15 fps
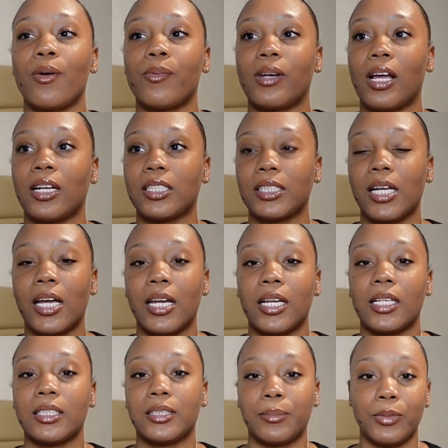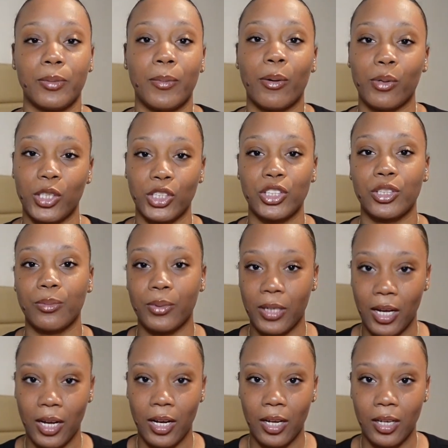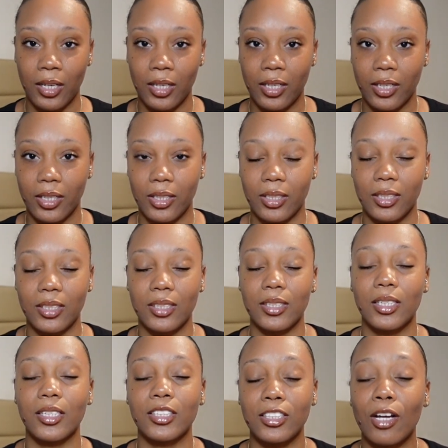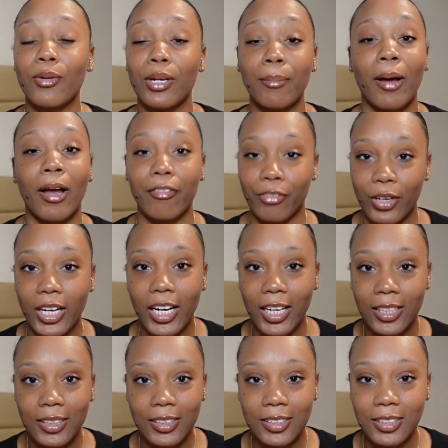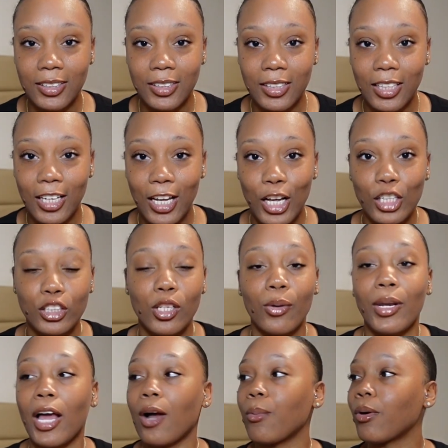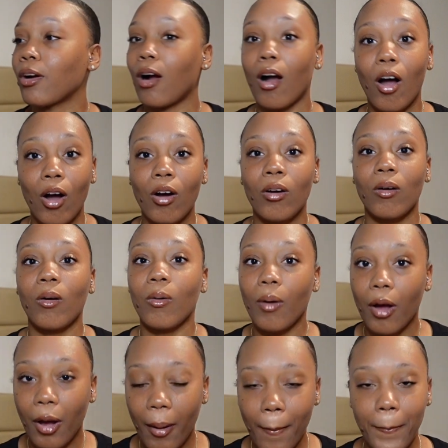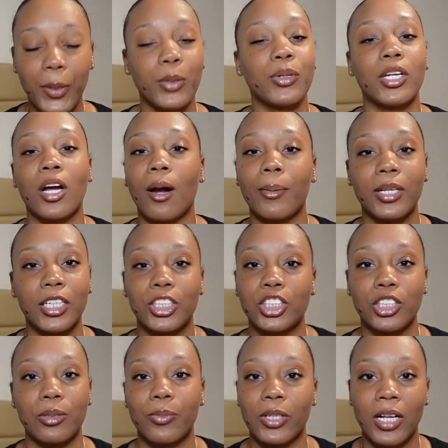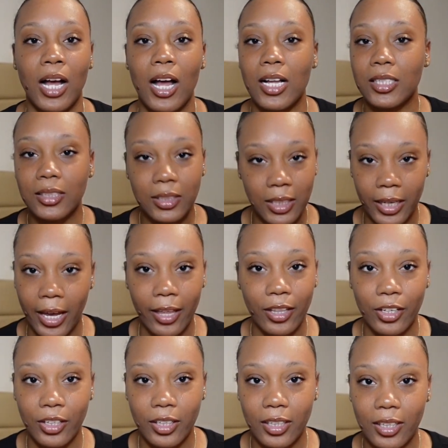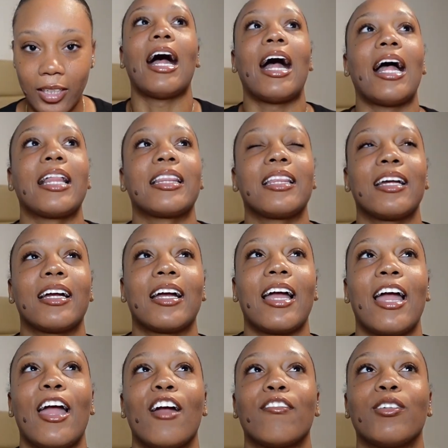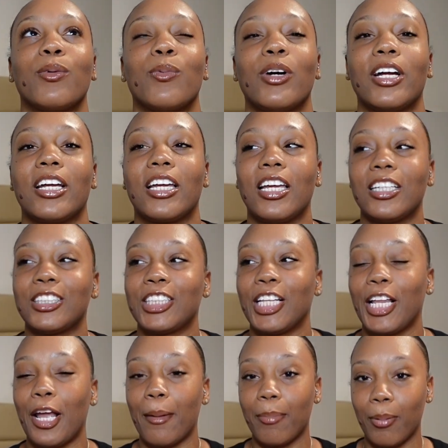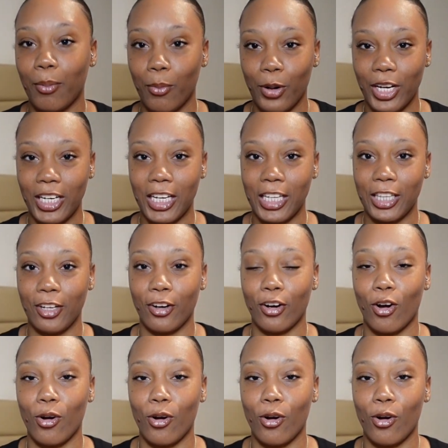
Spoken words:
when I decided to build my relationship with God? So did my friends. So now we're all building our relationship with God together. I think everyone gets to that point in their